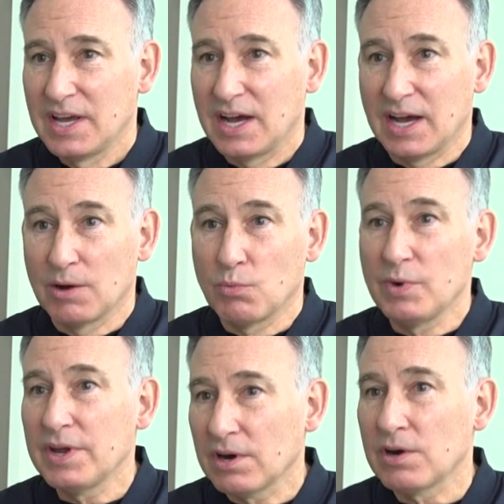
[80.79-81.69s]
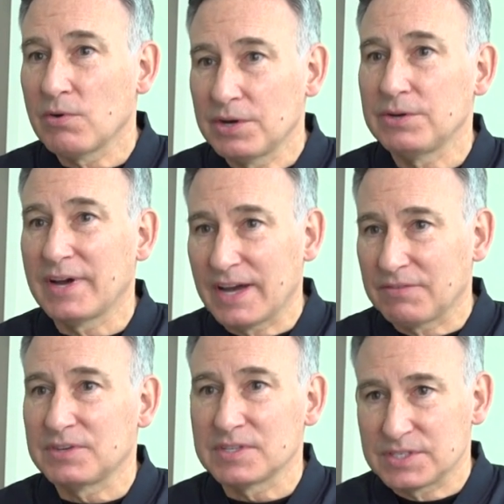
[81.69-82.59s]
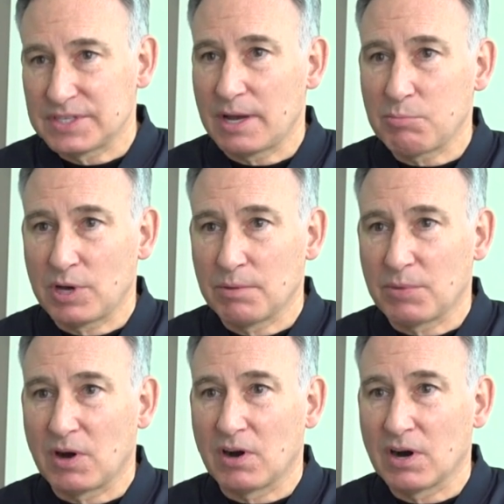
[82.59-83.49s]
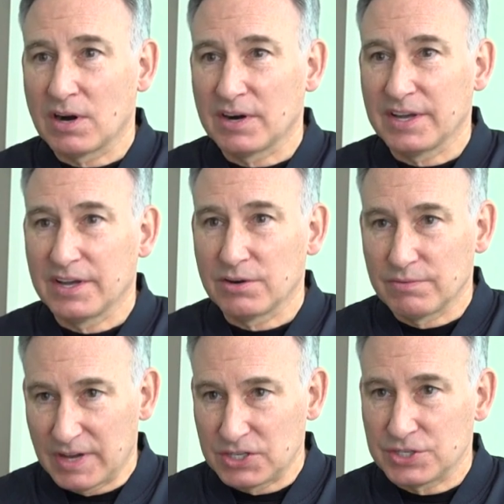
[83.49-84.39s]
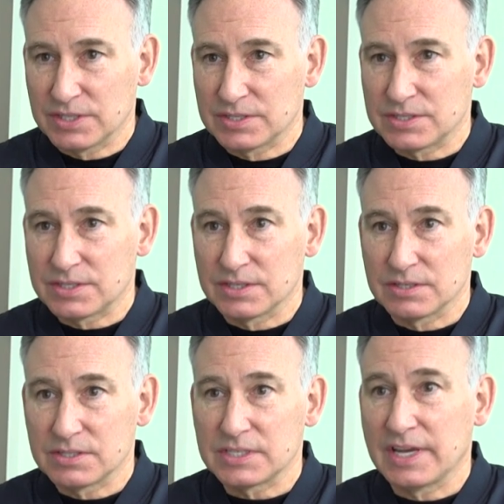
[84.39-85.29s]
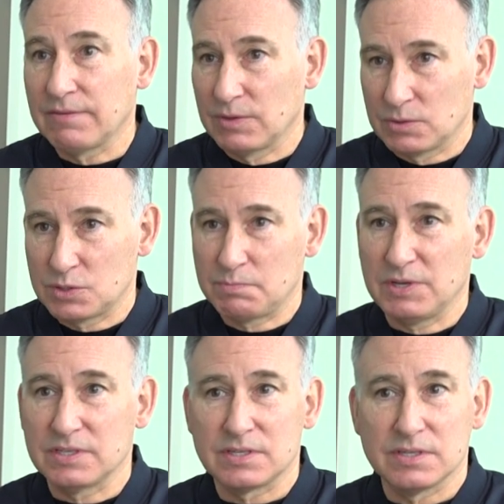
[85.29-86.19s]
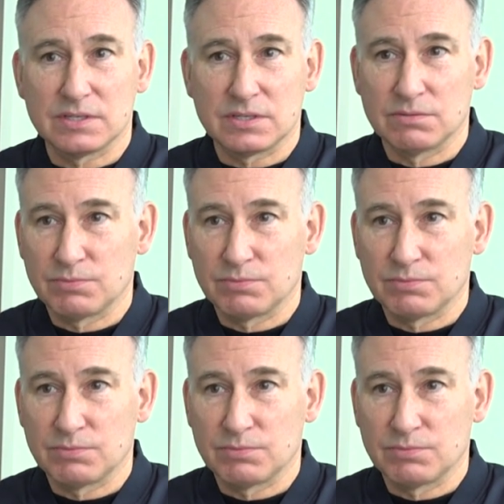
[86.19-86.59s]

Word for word: Uh, we are going to have to step up our interventions to save those species, to